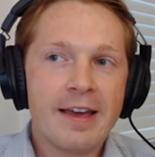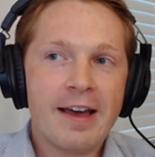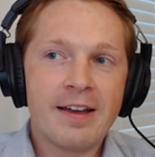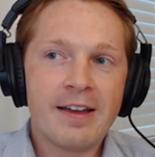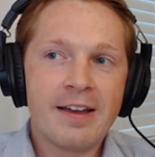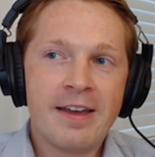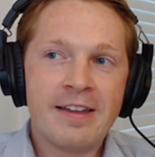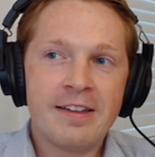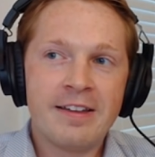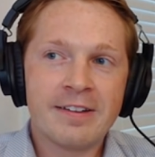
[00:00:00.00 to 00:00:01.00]
Yeah,
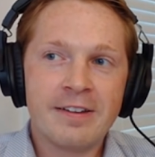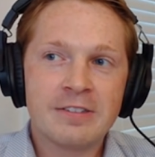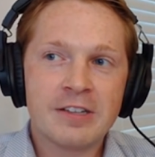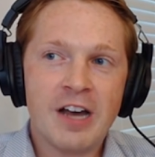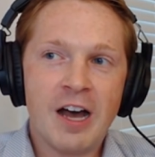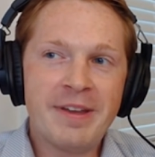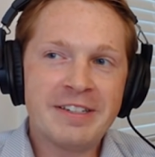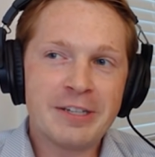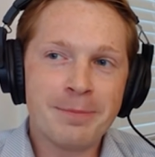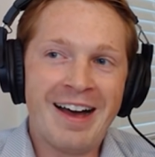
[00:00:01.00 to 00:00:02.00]
it, it's coming
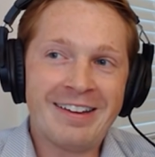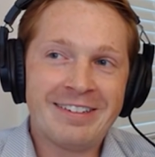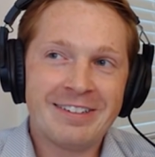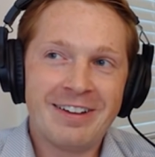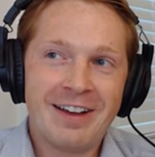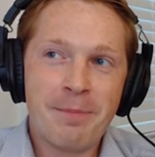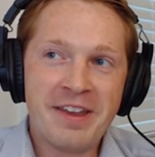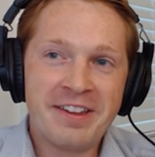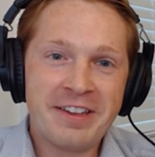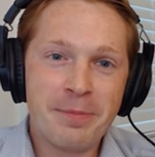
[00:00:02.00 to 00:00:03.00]
to mind. I may
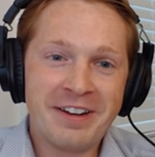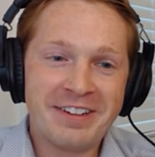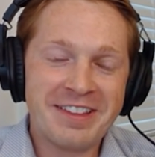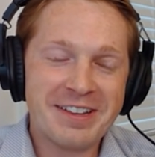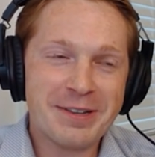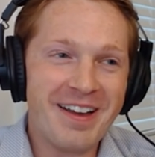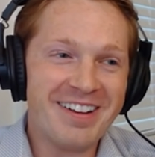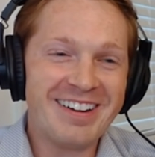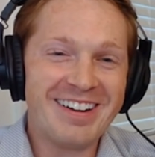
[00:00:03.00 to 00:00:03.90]
need a minute to think about